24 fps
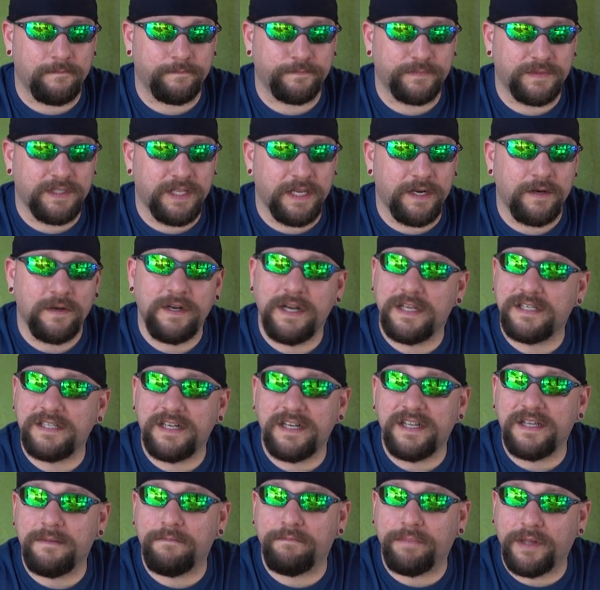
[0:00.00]
they don't
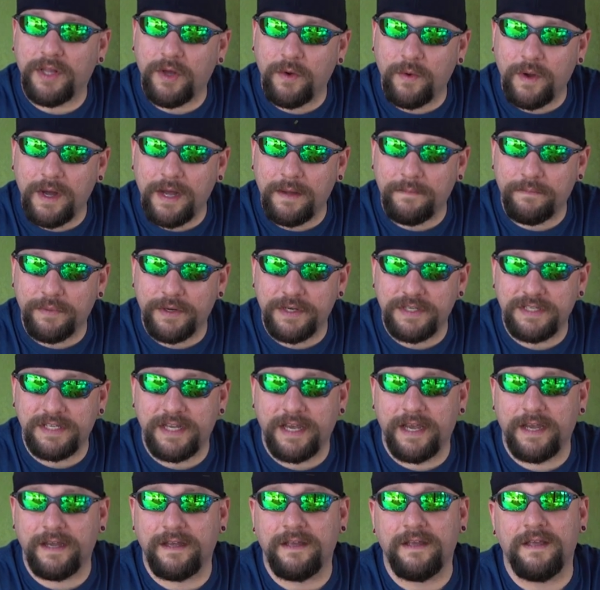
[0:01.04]
necessarily blow up per
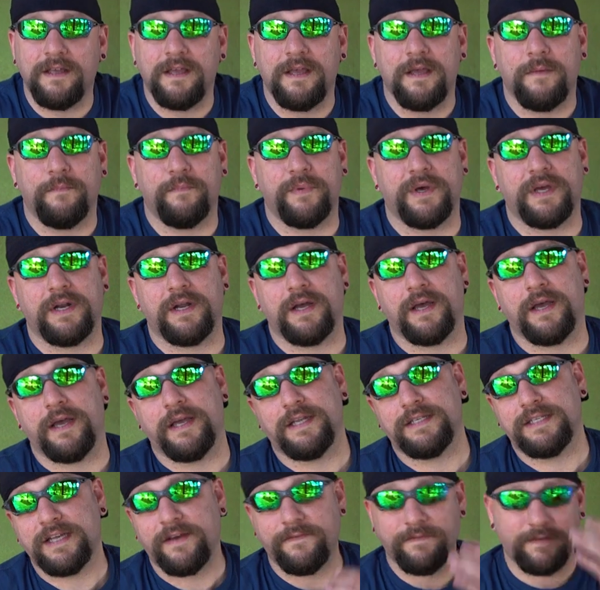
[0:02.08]
se, but
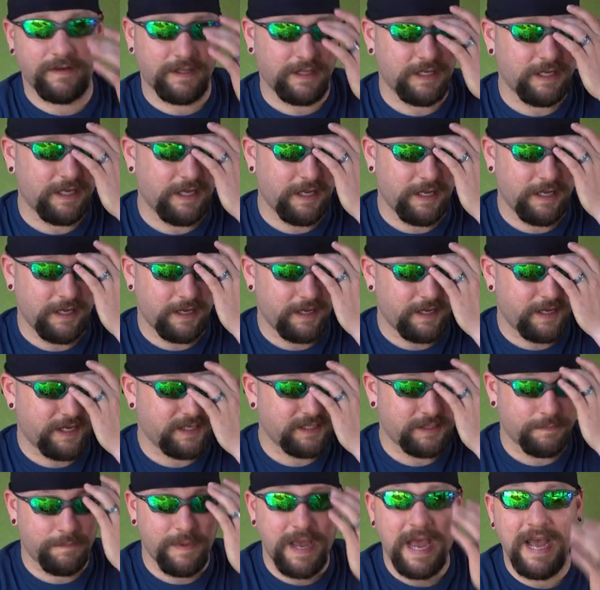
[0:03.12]
it definitely
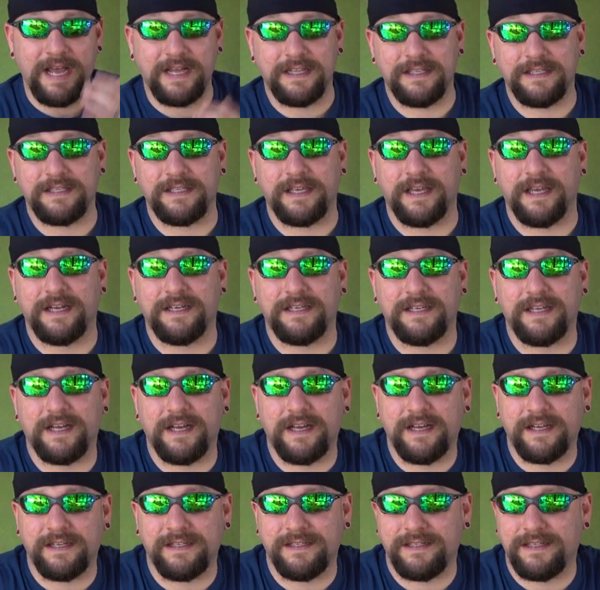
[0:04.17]
expands, and
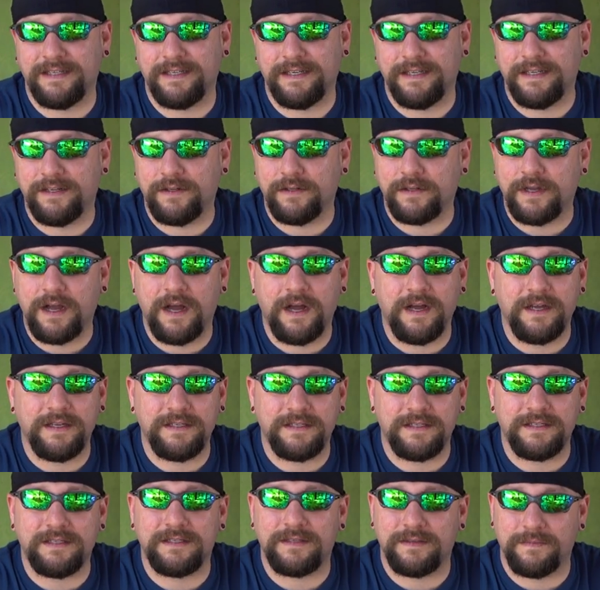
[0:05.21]
it'll
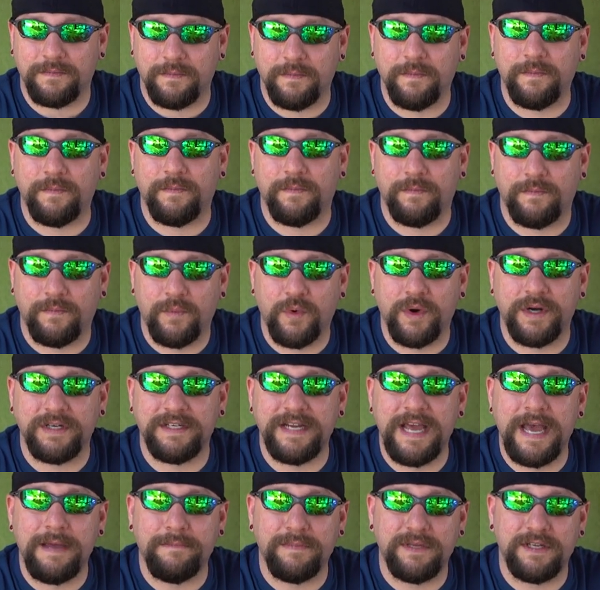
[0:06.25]
cause more
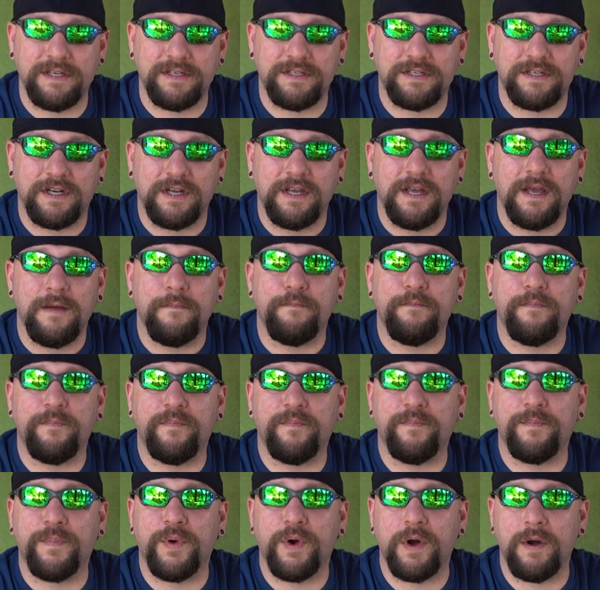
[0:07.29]
damage
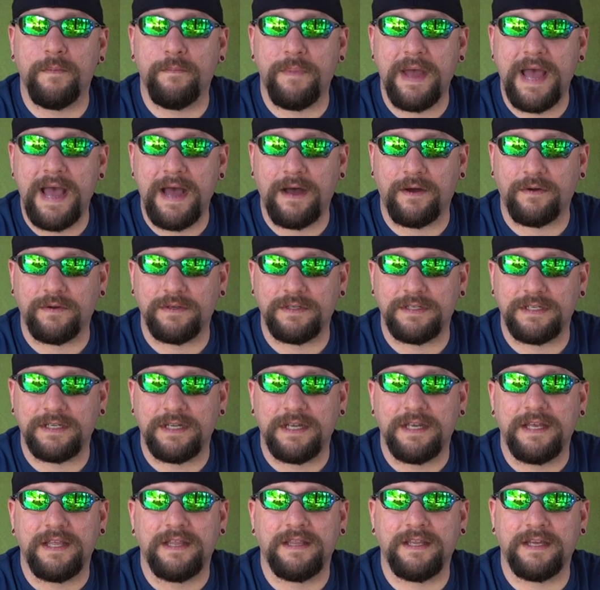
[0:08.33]
per pound
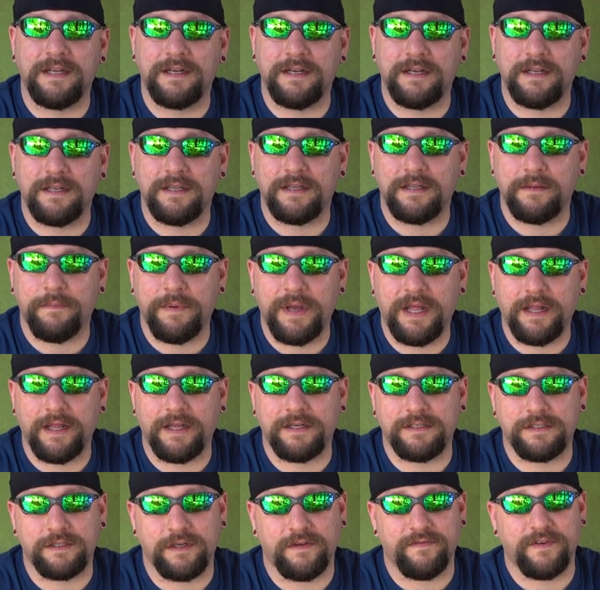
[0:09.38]
than the
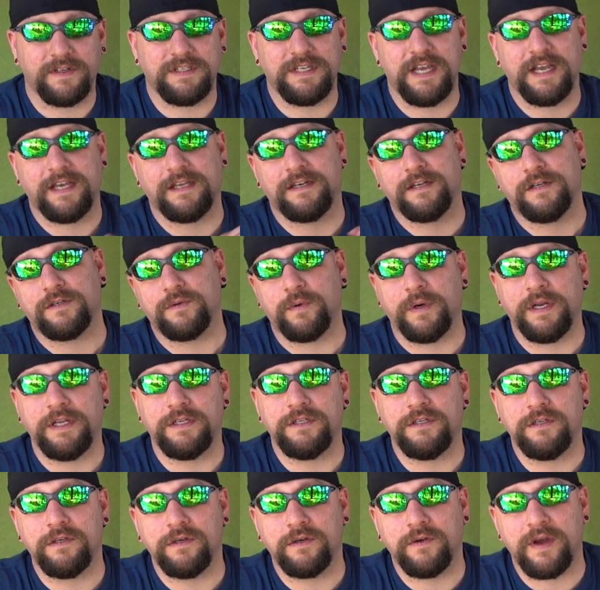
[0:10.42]
pellets. So if you're taking a
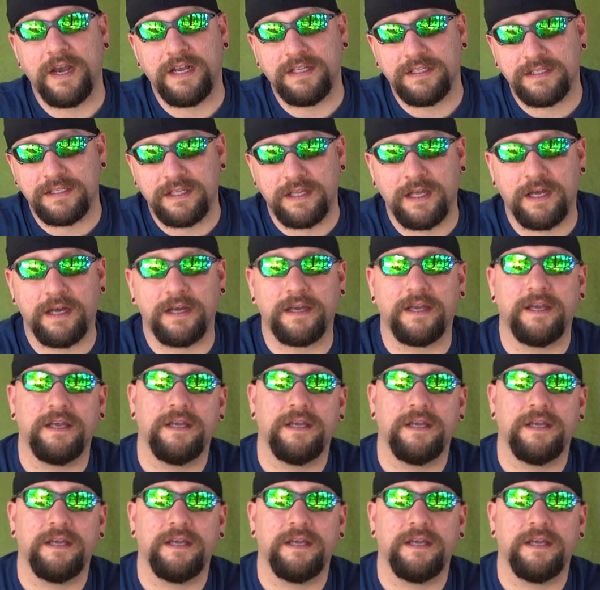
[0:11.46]
22 grain slug